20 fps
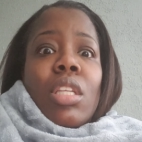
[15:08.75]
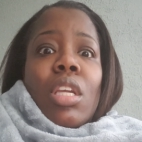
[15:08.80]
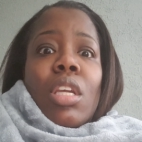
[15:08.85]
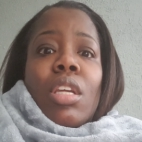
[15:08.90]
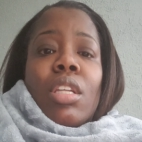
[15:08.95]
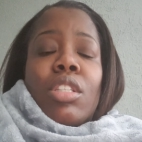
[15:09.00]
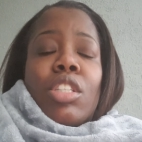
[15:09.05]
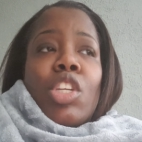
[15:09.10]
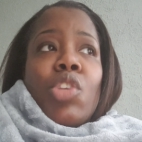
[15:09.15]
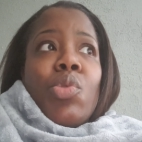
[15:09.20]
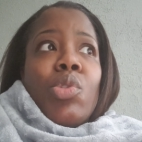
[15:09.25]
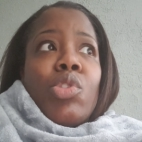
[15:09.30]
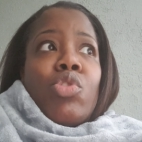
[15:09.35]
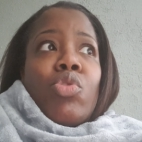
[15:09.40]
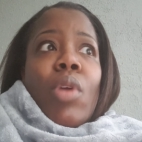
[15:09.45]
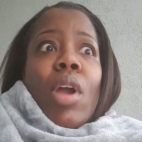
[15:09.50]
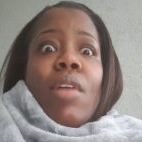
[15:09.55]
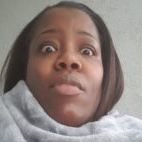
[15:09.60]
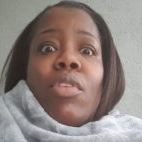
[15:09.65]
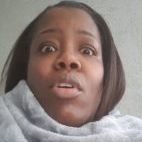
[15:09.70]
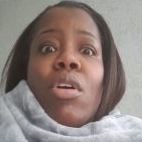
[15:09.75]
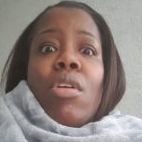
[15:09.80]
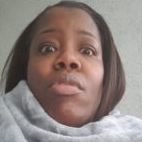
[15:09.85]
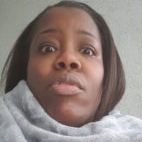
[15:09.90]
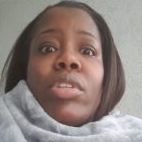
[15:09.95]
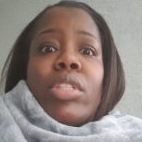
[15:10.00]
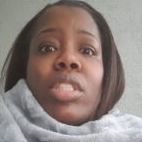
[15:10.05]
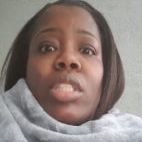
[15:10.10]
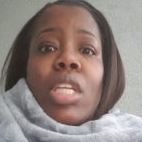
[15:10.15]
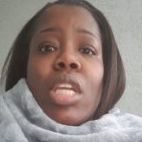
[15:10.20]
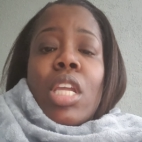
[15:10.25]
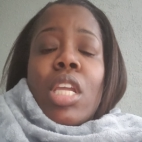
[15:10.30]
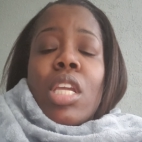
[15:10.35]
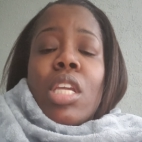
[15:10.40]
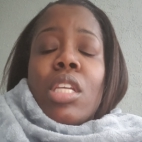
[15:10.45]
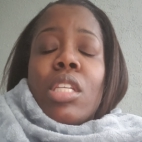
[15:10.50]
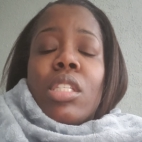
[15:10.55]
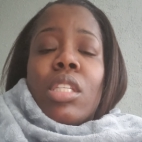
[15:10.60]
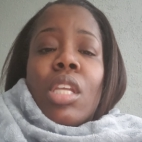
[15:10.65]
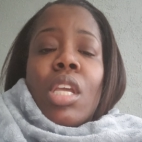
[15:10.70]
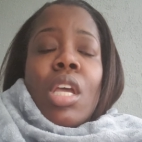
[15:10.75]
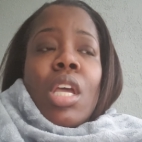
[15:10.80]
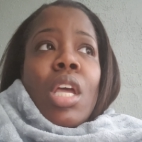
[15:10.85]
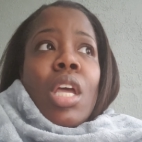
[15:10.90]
and she would travel overseas